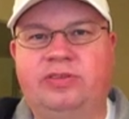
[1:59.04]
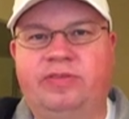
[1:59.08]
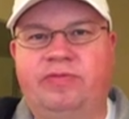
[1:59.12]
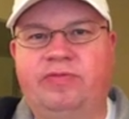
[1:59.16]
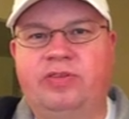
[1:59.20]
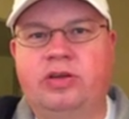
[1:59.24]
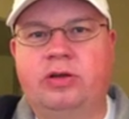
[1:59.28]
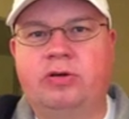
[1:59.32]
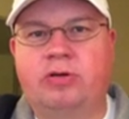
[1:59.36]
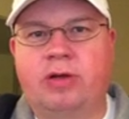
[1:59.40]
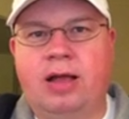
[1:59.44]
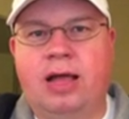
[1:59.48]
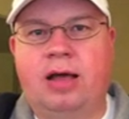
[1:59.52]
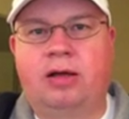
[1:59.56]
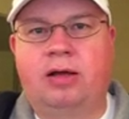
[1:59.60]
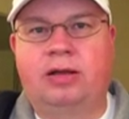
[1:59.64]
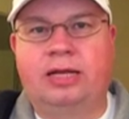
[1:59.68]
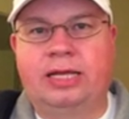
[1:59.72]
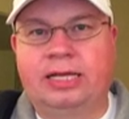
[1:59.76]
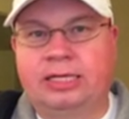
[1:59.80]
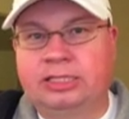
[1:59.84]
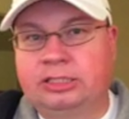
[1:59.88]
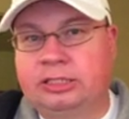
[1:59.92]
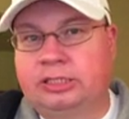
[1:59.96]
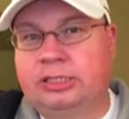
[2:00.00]
to figure out
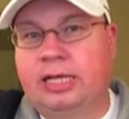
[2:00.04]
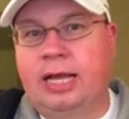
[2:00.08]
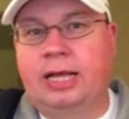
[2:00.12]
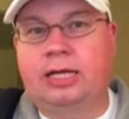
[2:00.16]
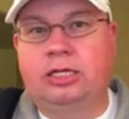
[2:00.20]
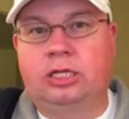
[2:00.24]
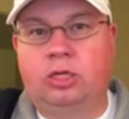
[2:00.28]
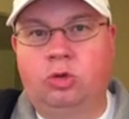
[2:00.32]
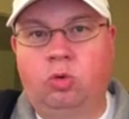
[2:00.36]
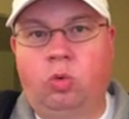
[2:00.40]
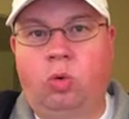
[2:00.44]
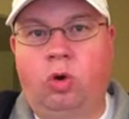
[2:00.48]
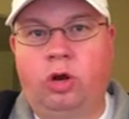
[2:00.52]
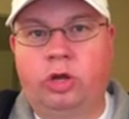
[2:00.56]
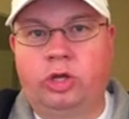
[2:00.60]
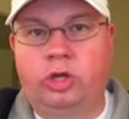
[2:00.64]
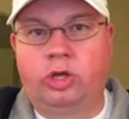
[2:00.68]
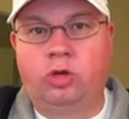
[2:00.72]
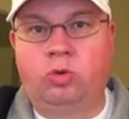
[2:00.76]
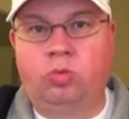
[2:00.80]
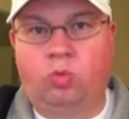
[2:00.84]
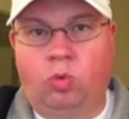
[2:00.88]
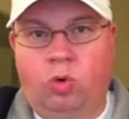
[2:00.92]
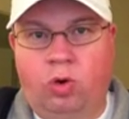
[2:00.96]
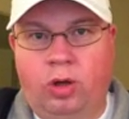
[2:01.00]
exactly what
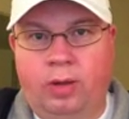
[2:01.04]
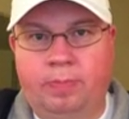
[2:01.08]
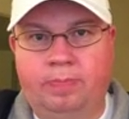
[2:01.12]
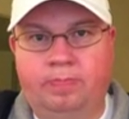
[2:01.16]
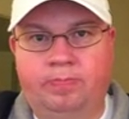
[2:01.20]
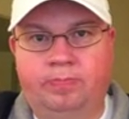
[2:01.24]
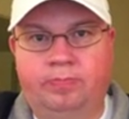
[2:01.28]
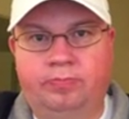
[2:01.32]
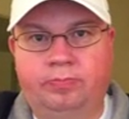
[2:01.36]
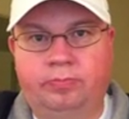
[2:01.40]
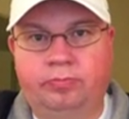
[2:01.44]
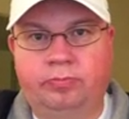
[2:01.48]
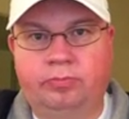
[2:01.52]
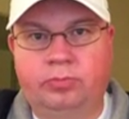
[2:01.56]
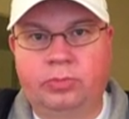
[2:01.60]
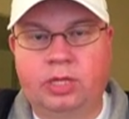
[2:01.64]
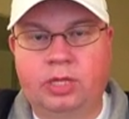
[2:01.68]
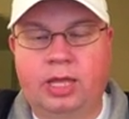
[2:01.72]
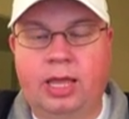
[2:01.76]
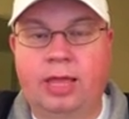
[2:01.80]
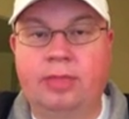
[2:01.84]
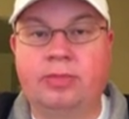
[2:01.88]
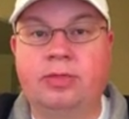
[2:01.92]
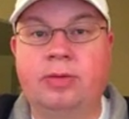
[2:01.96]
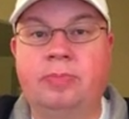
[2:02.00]
you want
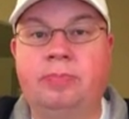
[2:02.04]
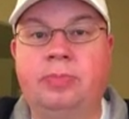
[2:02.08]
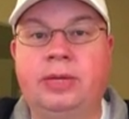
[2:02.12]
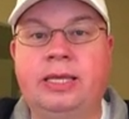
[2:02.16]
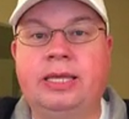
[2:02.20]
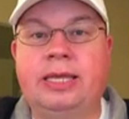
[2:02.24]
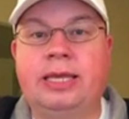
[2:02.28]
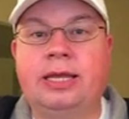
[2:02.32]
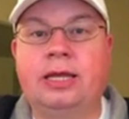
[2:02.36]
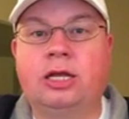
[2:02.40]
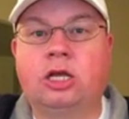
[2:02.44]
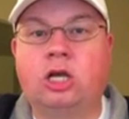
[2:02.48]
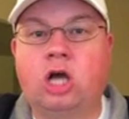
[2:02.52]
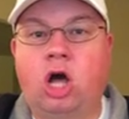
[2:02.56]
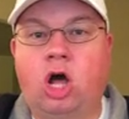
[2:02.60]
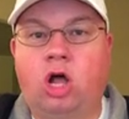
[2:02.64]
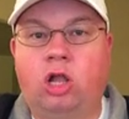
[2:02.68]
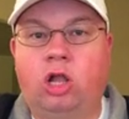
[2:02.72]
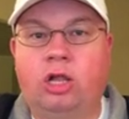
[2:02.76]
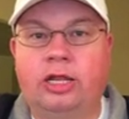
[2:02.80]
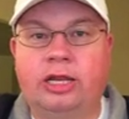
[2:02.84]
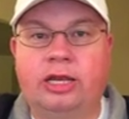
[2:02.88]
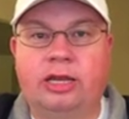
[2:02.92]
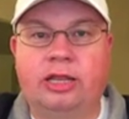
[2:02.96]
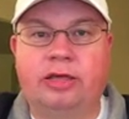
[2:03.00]
and then begin
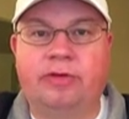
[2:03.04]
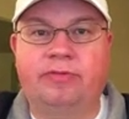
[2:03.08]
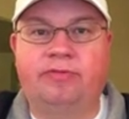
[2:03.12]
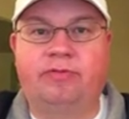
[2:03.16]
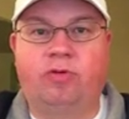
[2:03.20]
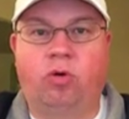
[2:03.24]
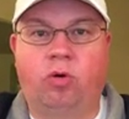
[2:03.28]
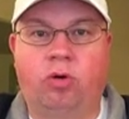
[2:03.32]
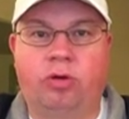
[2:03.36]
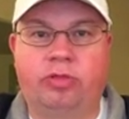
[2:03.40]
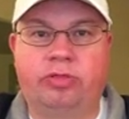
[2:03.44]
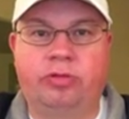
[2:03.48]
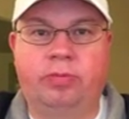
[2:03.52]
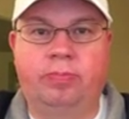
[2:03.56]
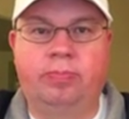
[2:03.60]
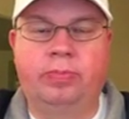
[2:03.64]
calling it forth.